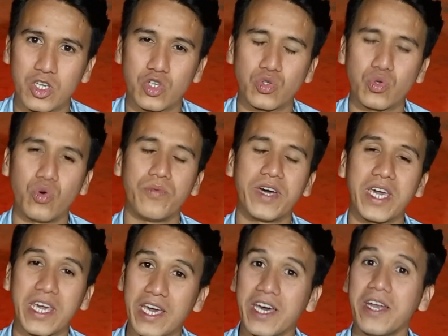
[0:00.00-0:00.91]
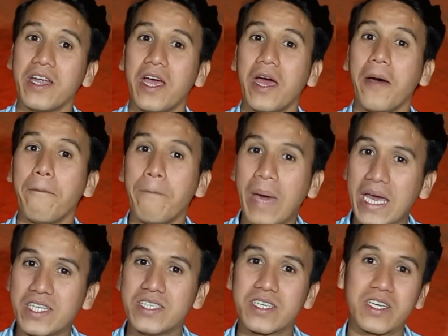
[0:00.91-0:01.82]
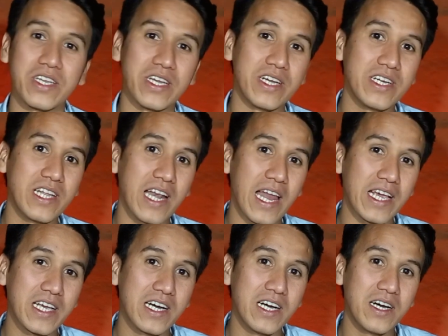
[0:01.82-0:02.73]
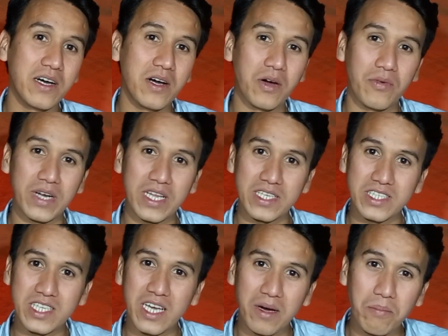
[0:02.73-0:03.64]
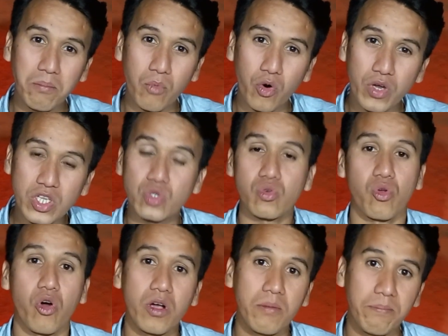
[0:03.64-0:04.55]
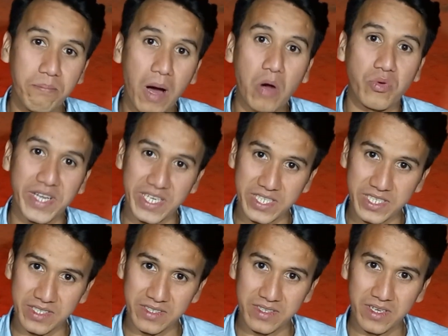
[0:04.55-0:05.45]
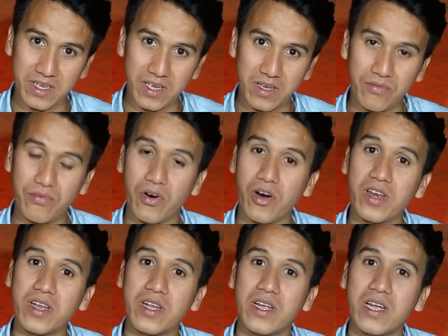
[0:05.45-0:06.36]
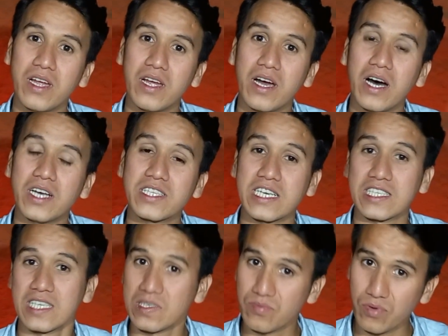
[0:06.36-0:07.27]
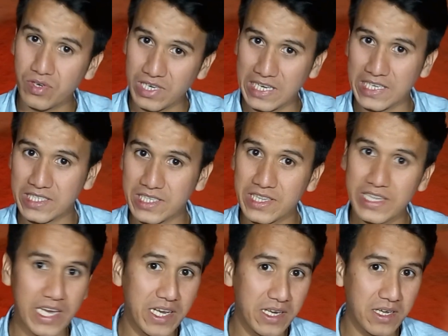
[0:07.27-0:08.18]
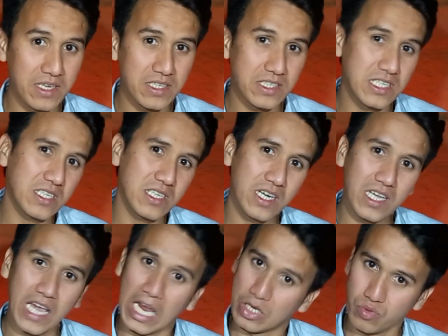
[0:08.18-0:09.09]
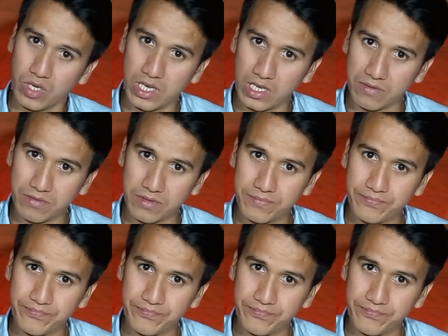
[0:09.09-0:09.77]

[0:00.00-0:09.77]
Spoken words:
So over here marriage create like a what you can say a more strong foundation for a successful relation than just a casual love.